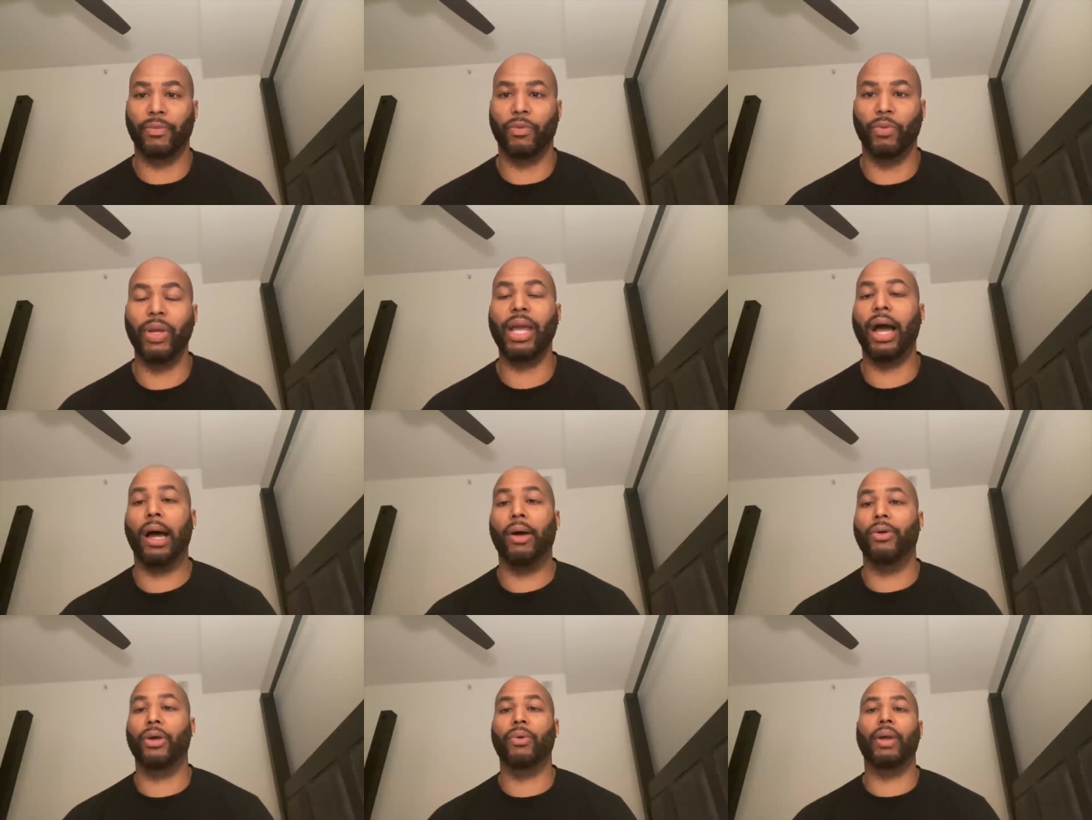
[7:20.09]
We
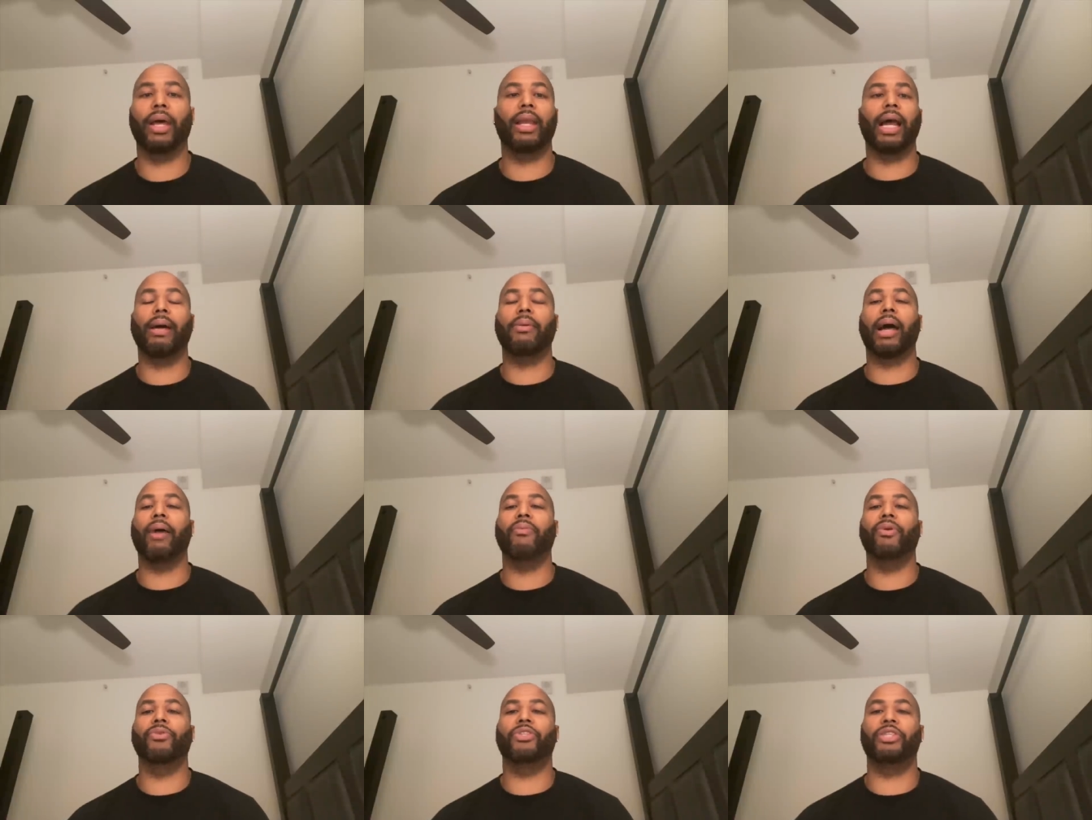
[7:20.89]
all know that. I,
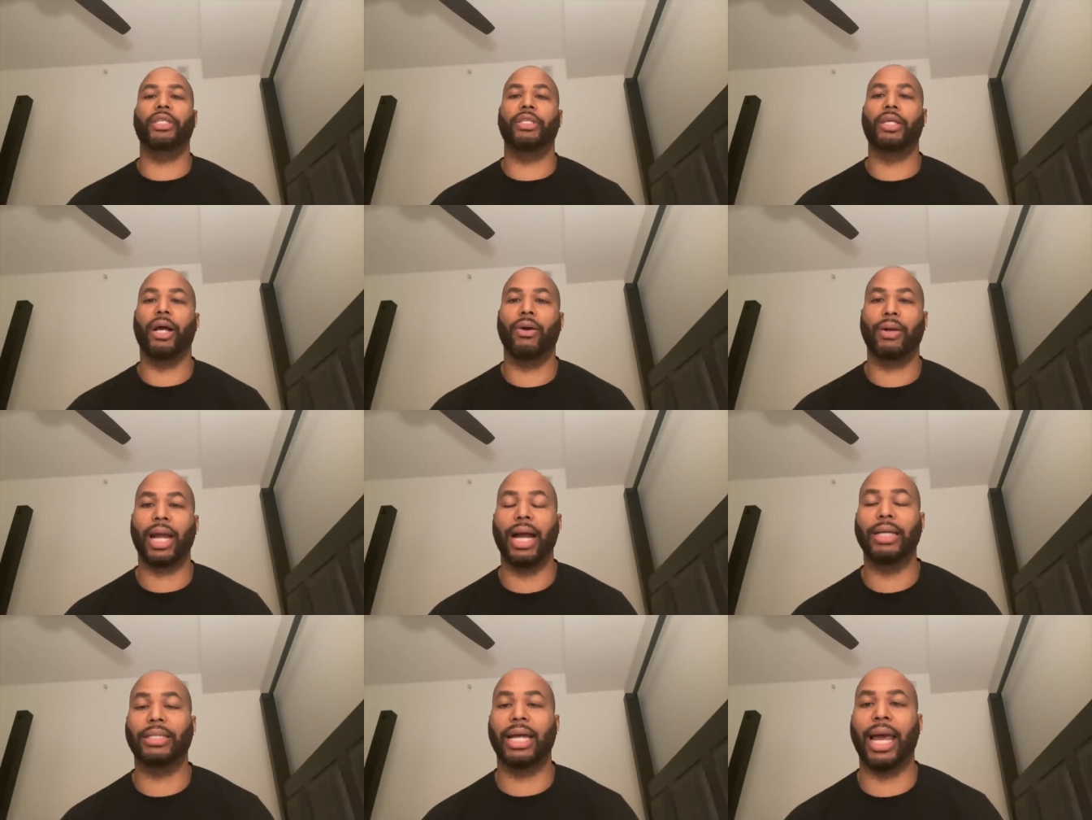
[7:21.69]
I won't shit y'all
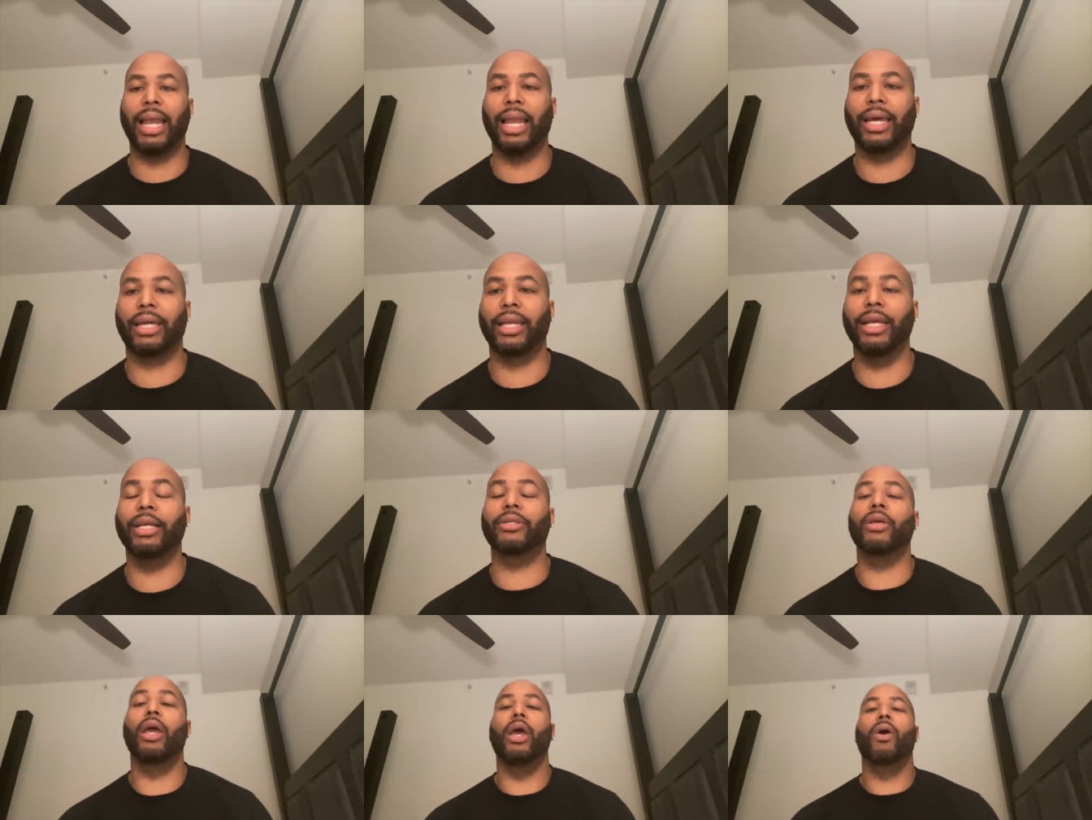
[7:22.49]
guys and act like it
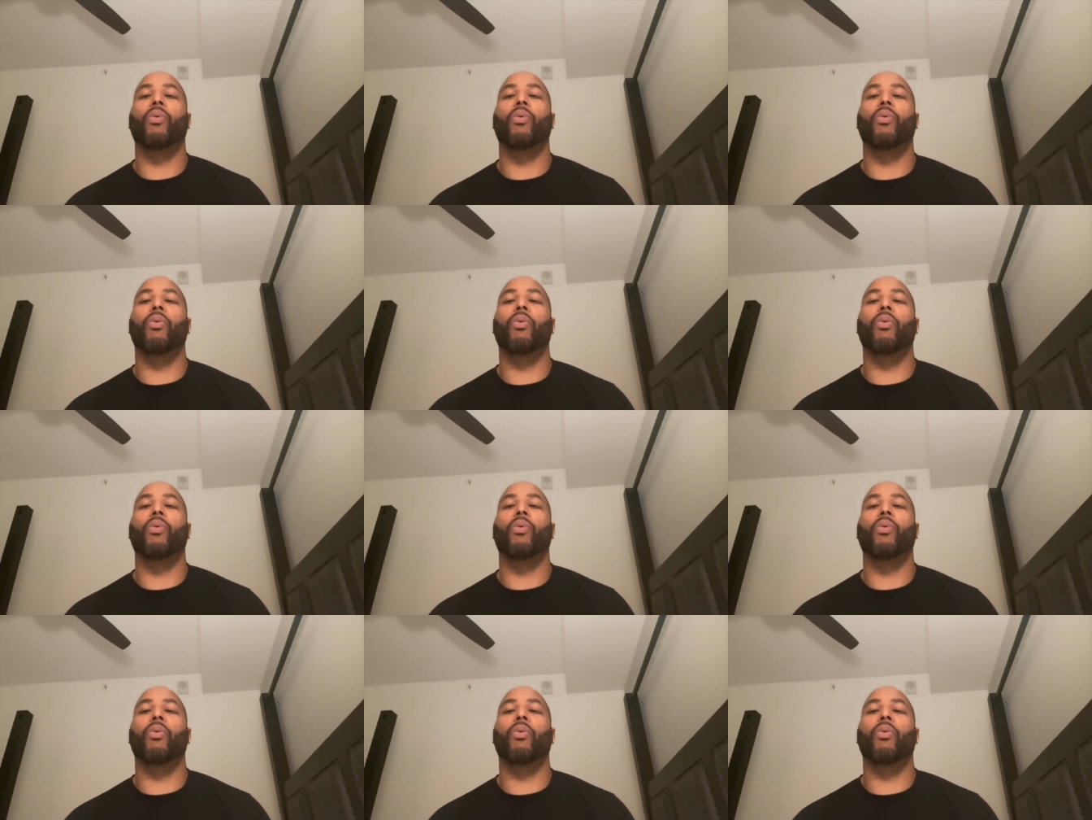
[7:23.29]
is.